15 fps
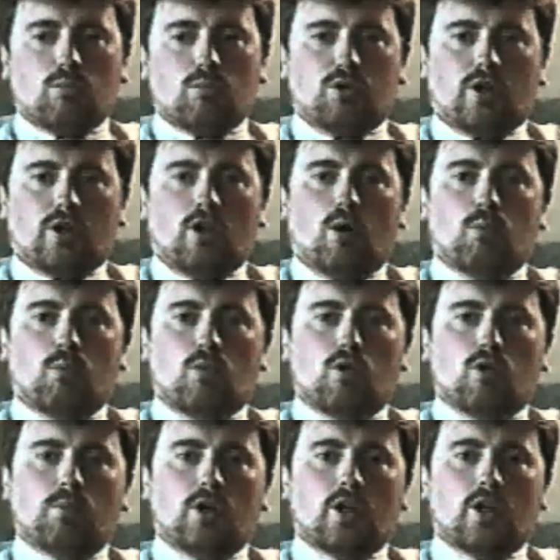put a lot
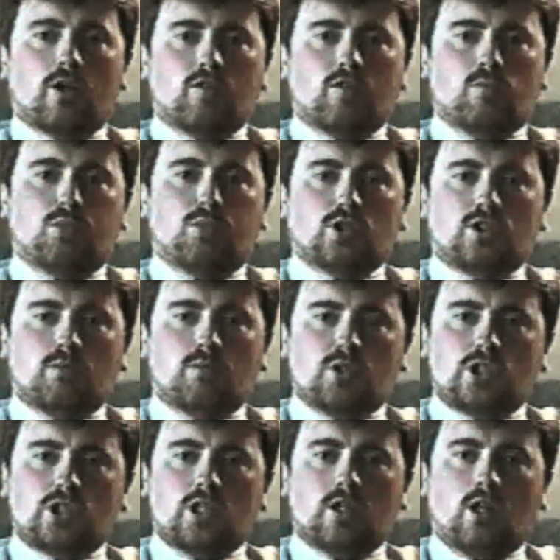more polygons and pushed the
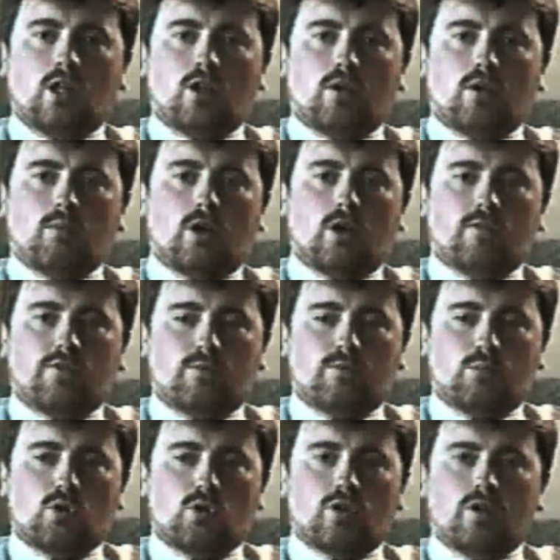machine a lot
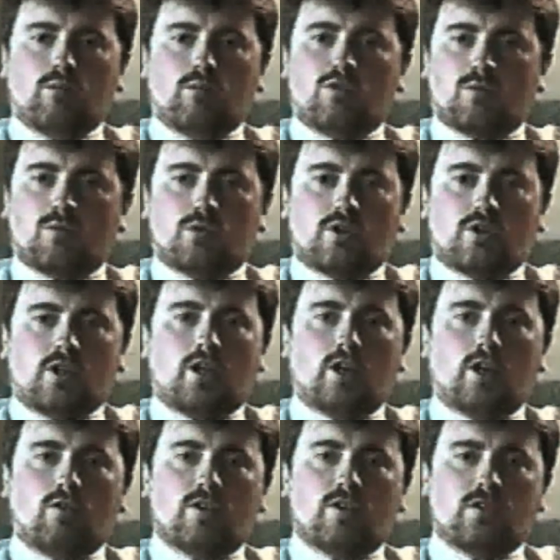more and supported
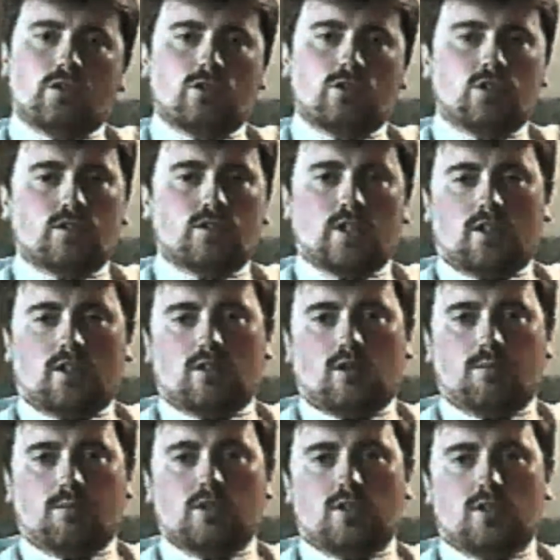higher resolutions, like
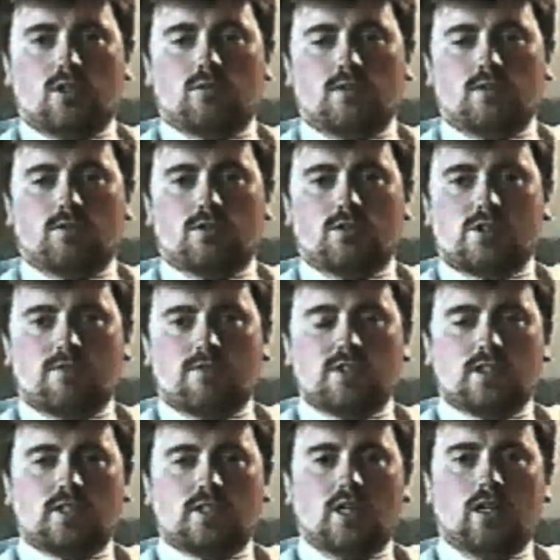up to 1024,
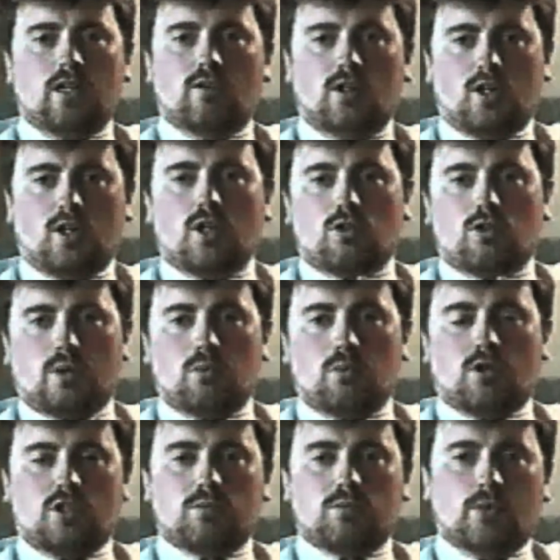768 or
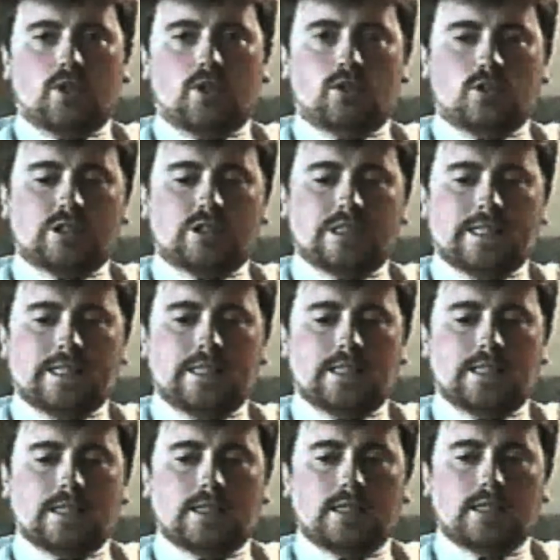21-inch monitors.
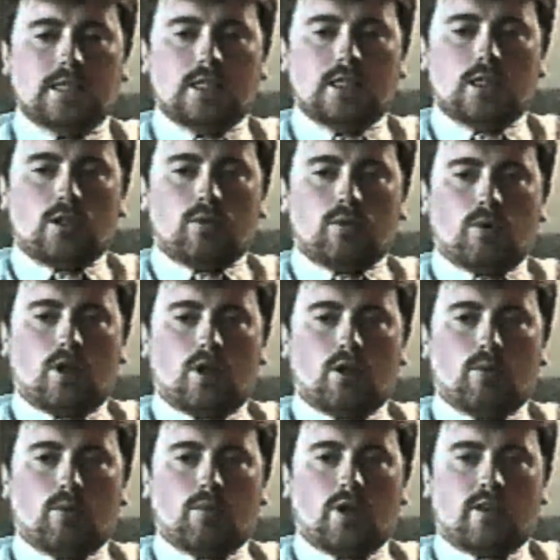And
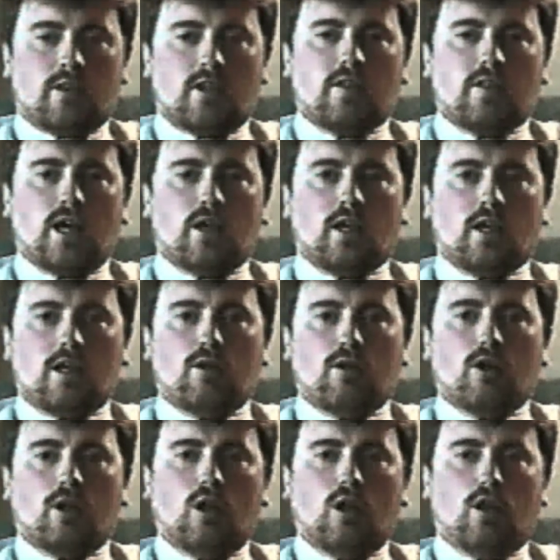I think that had
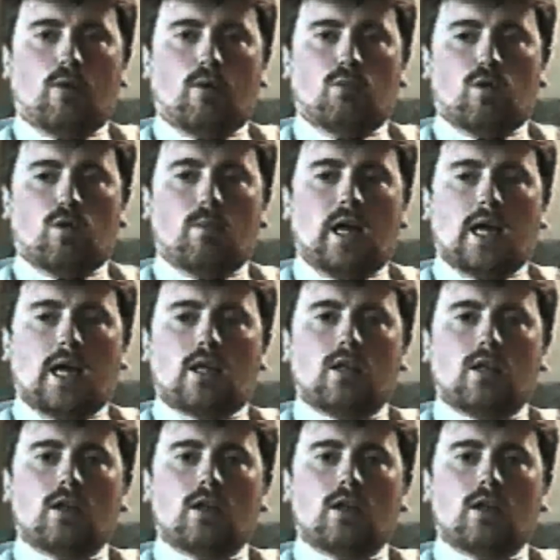a lot more Mac